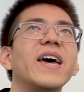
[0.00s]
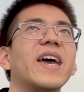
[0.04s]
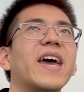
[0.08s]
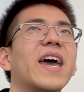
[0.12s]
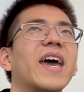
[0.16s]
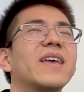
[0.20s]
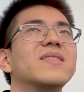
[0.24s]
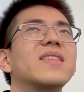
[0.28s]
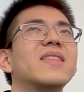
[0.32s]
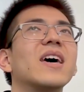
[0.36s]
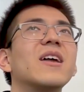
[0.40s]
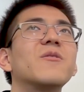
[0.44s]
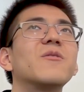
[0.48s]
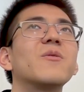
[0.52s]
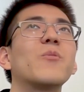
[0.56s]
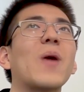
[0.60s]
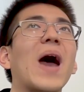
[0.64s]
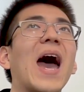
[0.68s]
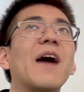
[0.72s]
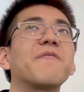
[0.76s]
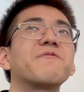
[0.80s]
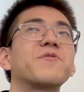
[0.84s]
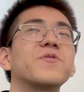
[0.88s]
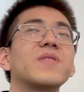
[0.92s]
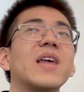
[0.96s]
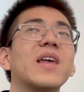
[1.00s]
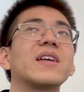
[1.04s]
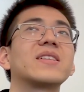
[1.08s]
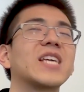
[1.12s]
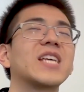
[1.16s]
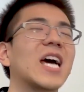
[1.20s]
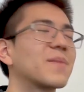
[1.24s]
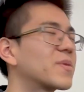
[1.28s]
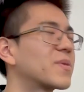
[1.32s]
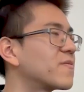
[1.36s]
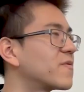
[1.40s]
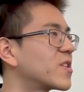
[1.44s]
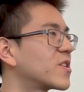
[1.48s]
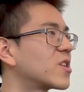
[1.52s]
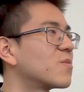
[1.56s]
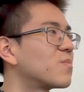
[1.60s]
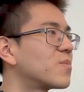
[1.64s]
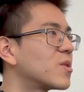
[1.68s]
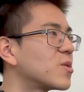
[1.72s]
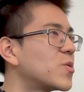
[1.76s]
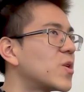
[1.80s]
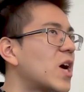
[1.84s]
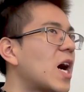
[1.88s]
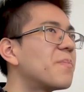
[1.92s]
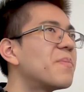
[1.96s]
And then after that typing video
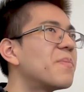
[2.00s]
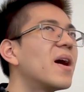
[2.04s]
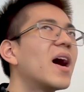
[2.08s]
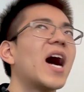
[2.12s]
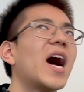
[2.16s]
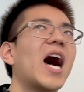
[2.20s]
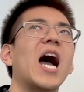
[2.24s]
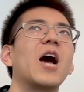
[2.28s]
blew up,